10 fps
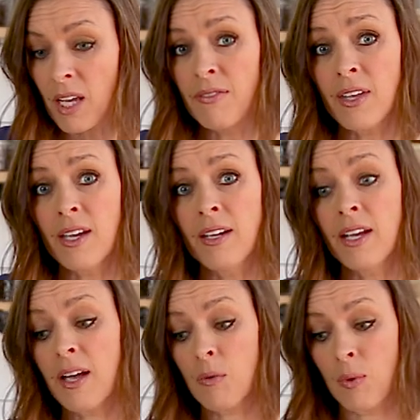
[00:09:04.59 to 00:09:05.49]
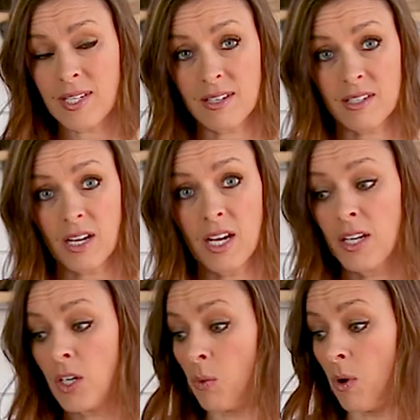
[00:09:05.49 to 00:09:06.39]
And then once it's
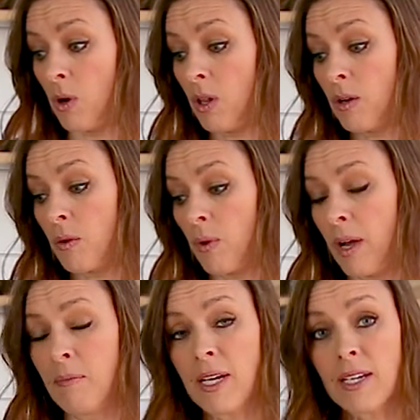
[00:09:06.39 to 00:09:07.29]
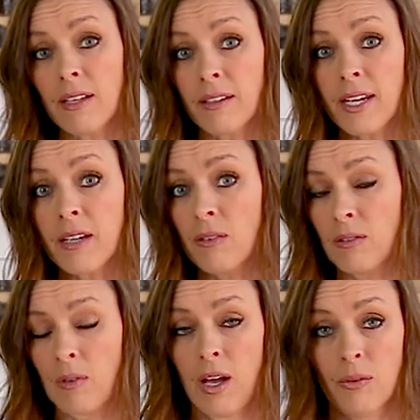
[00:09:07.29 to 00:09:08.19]
done, you will immediately
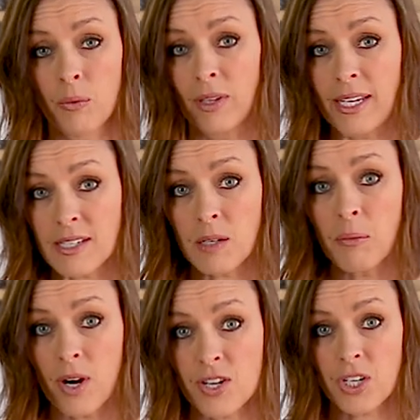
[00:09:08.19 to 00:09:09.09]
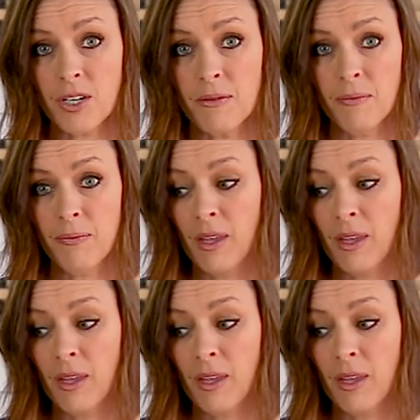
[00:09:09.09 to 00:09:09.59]
uh, release the pressure